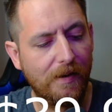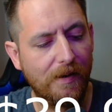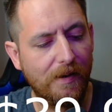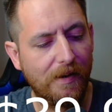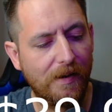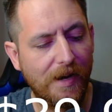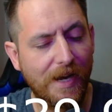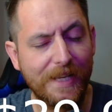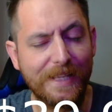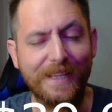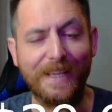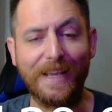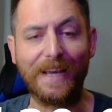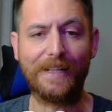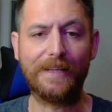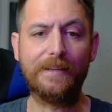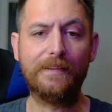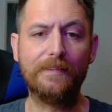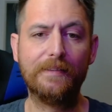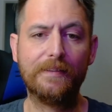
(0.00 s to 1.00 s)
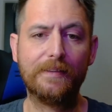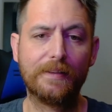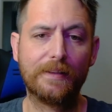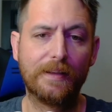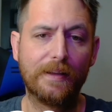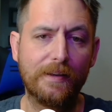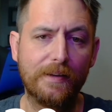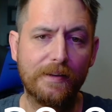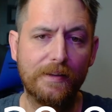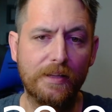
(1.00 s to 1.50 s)
I get it.
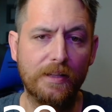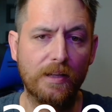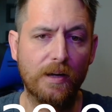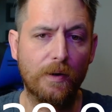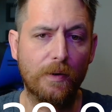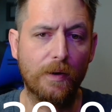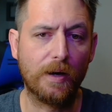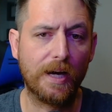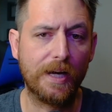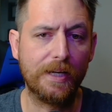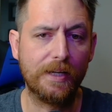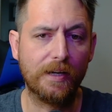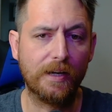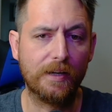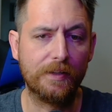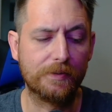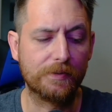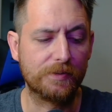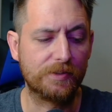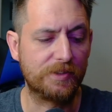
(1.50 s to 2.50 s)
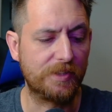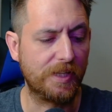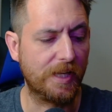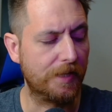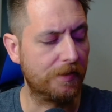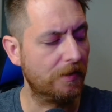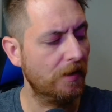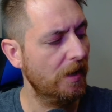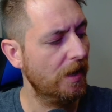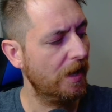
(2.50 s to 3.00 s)
You know, I
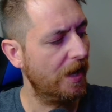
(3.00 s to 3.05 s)
understand.